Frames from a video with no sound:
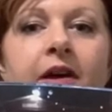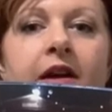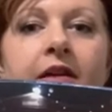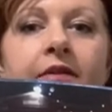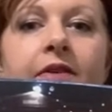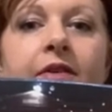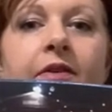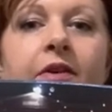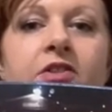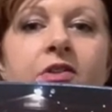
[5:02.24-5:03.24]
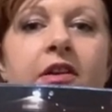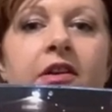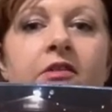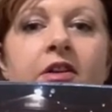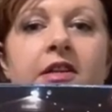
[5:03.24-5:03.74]
my favorite restaurant
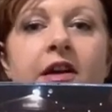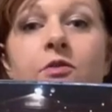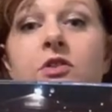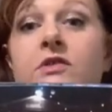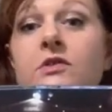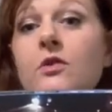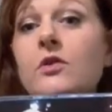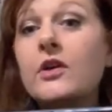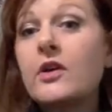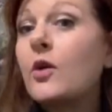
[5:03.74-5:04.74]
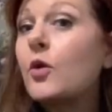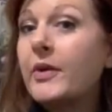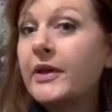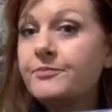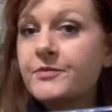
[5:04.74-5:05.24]
in Greektown, which is no longer
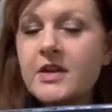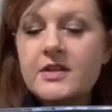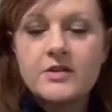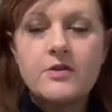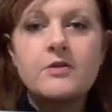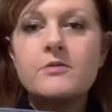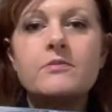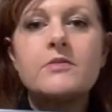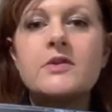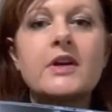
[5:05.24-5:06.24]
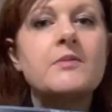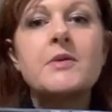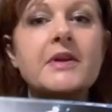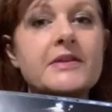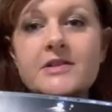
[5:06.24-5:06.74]
open. So you're not gonna be
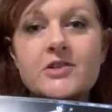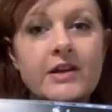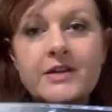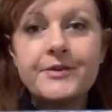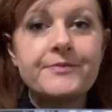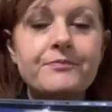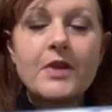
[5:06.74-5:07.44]
able to get this shot either.